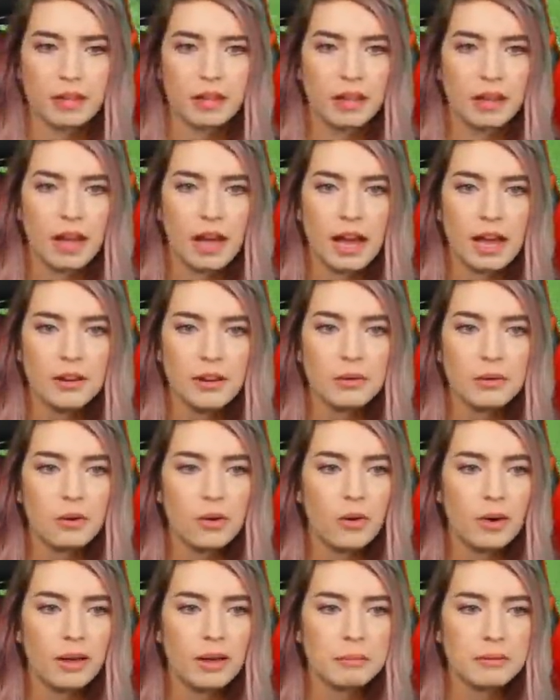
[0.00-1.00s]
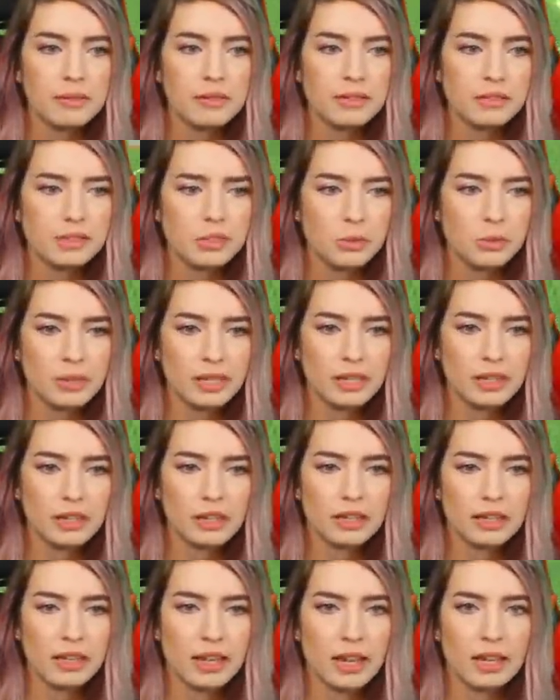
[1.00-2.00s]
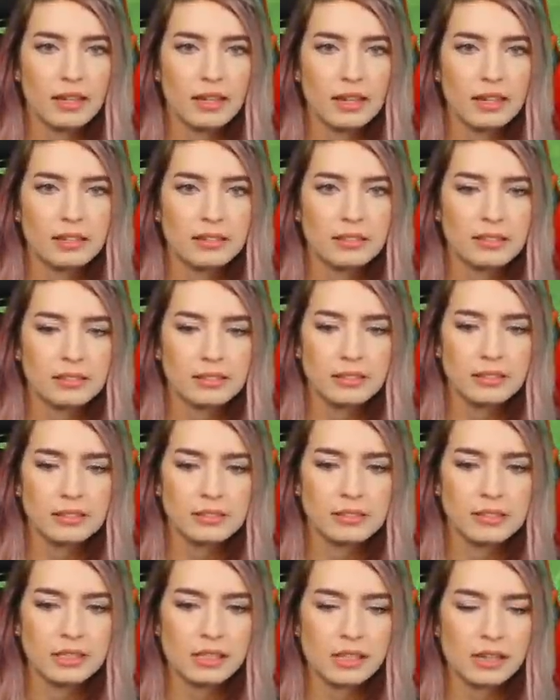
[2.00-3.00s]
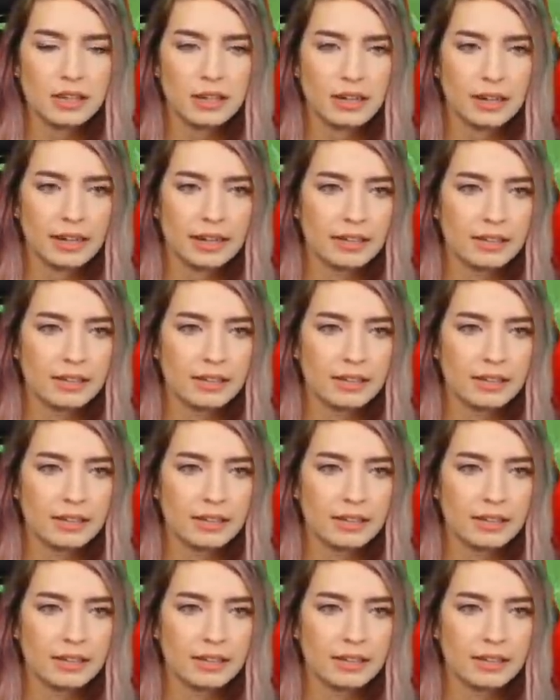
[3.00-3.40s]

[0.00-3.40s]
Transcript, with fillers: I don't know, I'm in the snowy area, like, I don't, this area.